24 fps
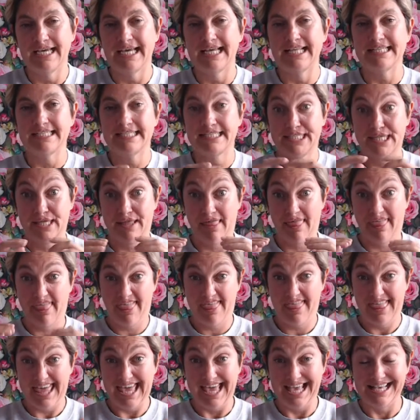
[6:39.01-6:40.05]
into
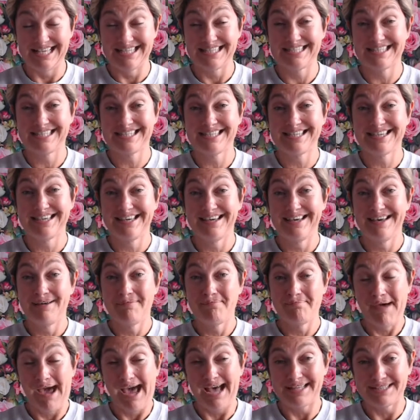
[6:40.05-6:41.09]
this
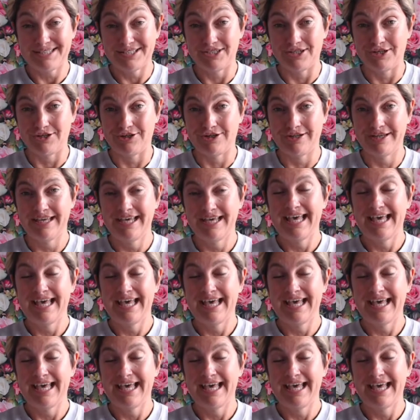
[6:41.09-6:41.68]
pattern,